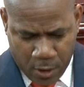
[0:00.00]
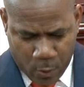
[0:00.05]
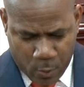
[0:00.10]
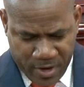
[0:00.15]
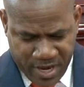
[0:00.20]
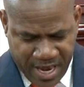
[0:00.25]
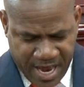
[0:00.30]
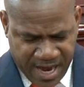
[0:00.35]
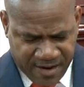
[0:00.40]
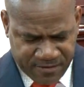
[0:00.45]

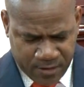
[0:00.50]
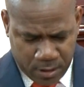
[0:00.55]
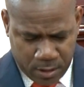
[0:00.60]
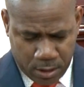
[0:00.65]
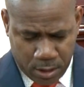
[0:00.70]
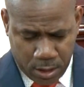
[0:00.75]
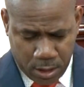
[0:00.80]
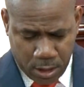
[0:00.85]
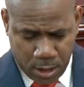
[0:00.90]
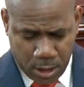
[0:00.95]
We have
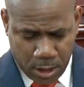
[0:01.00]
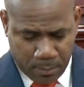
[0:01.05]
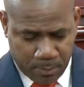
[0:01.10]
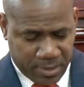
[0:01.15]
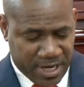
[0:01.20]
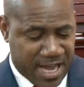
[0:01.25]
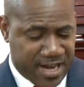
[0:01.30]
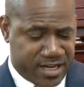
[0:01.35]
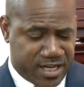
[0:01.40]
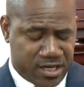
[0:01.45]

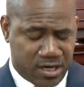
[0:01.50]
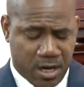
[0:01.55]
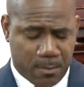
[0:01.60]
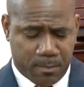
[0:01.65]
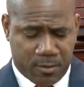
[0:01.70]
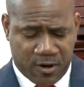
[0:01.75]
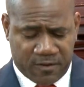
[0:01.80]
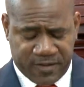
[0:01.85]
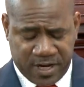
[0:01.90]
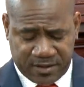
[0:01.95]
planned a
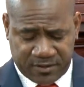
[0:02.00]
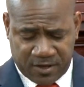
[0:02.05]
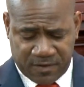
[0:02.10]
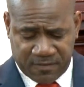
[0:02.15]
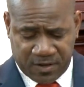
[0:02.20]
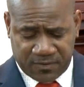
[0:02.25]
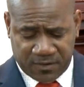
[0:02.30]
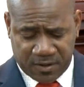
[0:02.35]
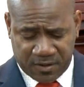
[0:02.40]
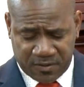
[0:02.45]
number of
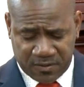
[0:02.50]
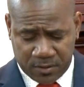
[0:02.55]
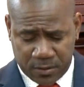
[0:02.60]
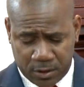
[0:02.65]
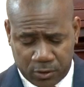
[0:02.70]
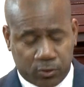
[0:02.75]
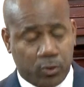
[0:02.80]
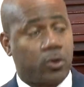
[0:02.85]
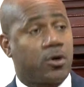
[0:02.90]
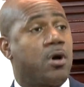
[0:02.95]
activities
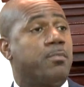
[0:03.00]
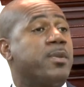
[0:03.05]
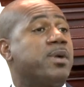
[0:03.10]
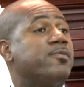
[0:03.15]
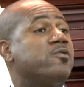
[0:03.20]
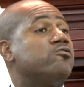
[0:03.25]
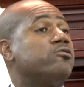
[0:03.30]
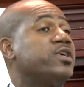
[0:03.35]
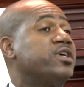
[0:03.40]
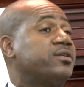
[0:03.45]
to
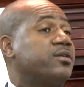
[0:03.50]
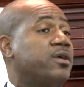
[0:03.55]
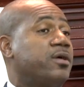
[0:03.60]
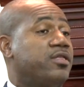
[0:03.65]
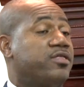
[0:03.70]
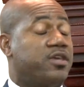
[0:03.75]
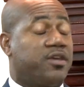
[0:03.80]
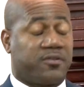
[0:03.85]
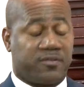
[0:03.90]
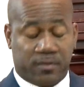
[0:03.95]

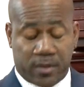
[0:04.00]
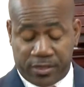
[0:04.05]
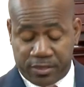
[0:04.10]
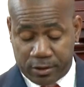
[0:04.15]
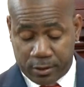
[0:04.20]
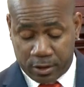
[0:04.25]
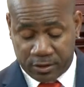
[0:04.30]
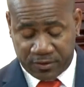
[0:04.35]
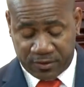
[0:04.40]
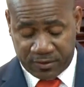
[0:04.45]
commemorate this, the
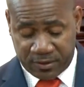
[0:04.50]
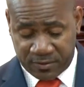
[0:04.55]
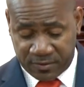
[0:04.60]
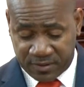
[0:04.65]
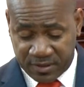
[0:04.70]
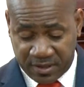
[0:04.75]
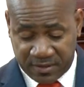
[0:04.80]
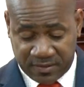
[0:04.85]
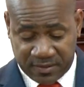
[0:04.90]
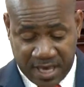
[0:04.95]

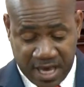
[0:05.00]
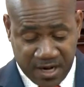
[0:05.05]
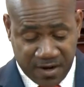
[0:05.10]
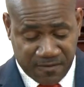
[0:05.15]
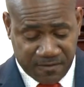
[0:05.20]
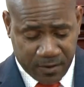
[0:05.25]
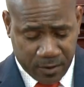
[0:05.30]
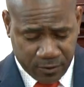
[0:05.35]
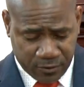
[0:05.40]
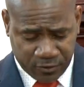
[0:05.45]
36th
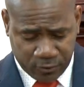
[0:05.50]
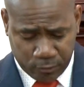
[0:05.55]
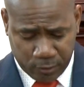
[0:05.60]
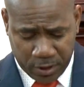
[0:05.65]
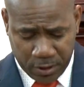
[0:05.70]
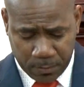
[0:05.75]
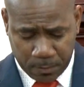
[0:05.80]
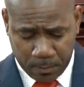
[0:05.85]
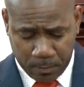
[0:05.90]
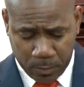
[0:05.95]

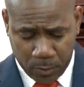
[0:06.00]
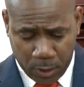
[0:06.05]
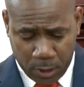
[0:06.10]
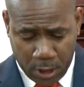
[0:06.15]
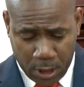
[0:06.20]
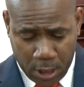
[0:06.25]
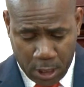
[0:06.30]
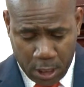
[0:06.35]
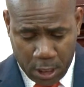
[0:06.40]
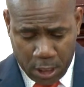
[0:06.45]
anniversary.
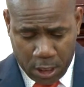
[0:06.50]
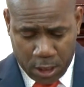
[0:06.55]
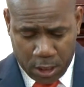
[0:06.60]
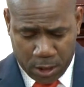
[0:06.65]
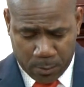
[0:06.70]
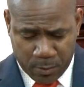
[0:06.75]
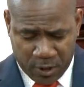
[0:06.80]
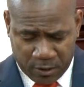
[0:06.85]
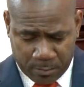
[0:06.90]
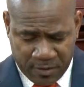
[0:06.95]

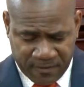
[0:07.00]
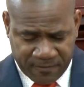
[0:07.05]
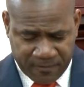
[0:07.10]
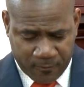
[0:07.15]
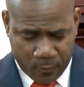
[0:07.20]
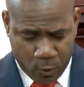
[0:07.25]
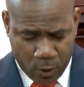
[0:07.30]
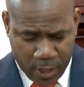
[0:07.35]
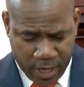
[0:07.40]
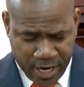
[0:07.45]
But
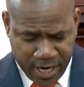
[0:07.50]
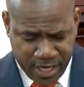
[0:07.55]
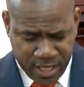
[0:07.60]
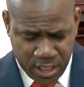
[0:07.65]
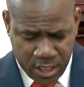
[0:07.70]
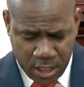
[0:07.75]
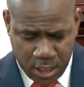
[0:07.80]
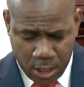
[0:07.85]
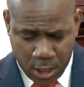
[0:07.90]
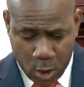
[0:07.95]
before
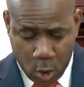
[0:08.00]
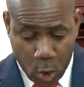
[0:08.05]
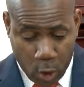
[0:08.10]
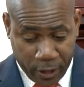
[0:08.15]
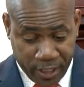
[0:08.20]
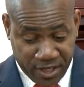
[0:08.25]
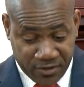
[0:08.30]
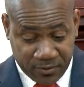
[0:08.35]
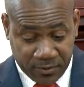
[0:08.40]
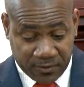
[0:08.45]
I
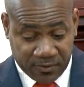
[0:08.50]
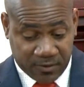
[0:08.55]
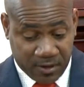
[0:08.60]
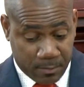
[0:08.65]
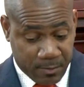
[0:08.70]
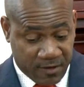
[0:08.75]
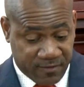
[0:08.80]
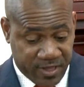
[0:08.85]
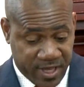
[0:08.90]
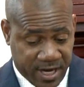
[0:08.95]
go into
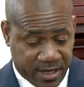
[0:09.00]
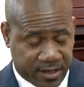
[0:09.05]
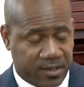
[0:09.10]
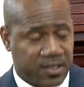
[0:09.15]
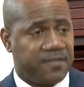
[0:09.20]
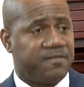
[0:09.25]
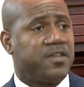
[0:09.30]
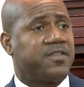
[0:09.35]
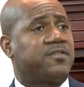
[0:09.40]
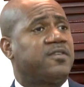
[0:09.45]
some of the
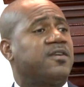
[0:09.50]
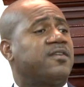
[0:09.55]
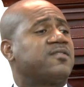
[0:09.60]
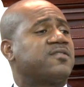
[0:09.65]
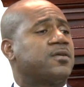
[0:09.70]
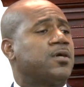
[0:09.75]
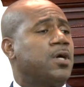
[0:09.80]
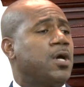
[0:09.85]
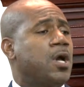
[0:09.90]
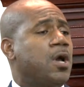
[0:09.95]

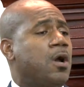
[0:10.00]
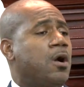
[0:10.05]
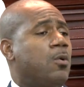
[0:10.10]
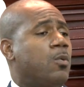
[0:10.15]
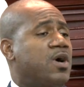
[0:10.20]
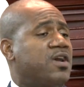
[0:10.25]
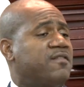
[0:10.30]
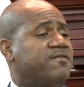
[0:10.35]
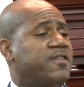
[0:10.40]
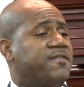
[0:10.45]
activities,
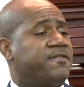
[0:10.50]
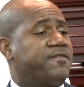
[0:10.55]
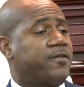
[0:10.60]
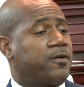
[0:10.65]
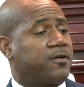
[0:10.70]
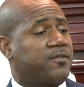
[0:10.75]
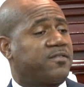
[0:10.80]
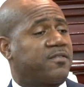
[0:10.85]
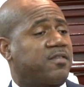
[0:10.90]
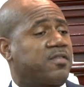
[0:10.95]
one of the
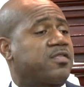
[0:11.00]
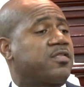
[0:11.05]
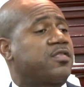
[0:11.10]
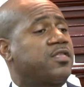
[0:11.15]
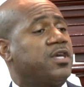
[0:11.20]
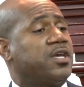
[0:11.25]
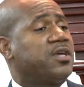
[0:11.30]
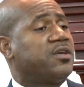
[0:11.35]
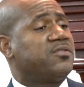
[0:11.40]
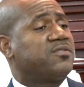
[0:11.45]
first
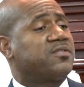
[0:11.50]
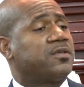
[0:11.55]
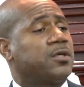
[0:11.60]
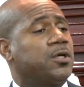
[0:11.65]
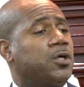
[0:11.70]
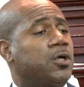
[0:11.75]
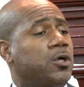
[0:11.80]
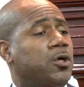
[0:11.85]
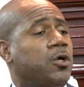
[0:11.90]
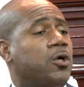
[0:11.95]
things
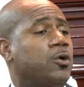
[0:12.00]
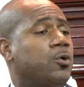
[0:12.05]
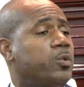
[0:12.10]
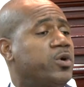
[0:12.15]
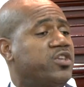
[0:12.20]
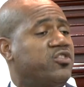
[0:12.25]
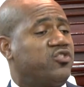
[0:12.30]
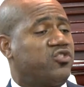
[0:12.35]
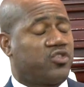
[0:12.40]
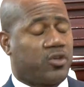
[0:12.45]

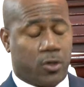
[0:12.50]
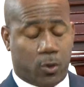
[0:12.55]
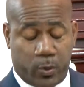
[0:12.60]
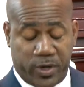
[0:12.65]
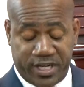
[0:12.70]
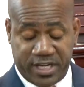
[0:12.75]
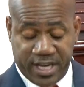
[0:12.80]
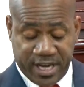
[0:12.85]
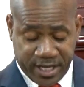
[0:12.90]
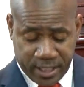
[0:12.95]
which
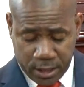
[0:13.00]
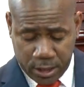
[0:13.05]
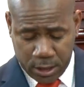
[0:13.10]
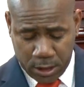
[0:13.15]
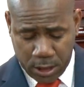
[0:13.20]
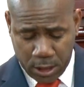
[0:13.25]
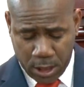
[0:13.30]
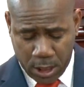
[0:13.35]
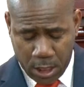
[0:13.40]
we did